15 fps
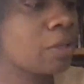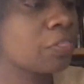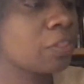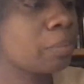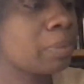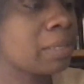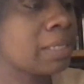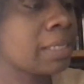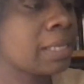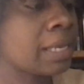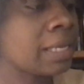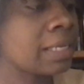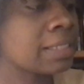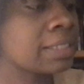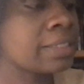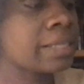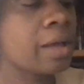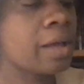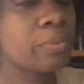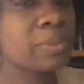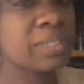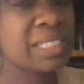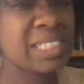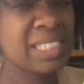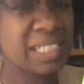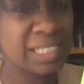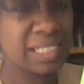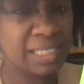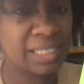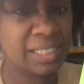the beginning sound was
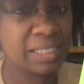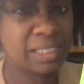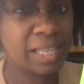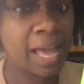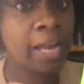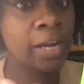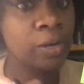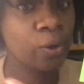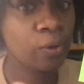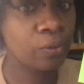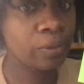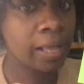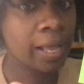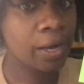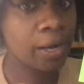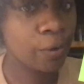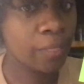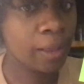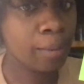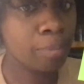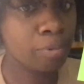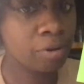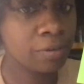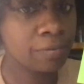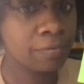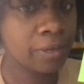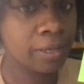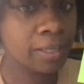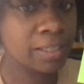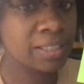dis. I know that
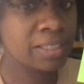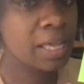prefix,